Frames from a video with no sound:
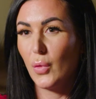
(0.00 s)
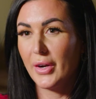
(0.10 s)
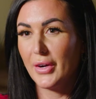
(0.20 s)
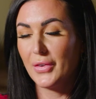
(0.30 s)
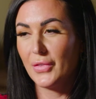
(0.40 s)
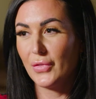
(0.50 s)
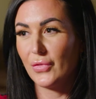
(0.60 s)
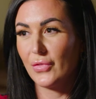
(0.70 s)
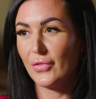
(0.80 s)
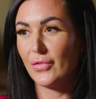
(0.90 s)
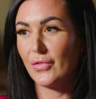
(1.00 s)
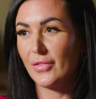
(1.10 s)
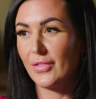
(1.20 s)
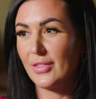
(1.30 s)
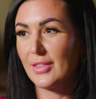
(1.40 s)
What are
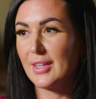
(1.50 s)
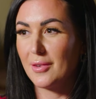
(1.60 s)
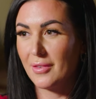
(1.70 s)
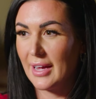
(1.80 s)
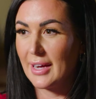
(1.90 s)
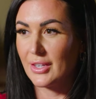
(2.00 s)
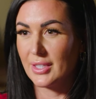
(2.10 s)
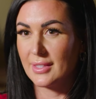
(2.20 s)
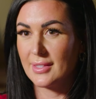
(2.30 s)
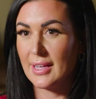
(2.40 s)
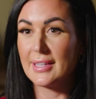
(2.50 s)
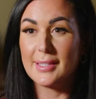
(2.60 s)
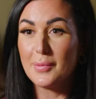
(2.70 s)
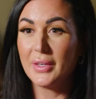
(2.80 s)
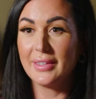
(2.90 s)
their reactions. As
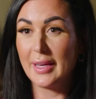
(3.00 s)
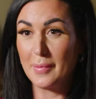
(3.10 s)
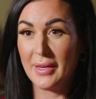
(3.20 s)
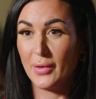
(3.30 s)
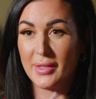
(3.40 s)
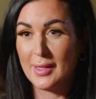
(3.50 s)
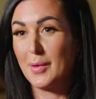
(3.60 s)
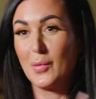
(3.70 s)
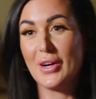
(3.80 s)
someone like me or someone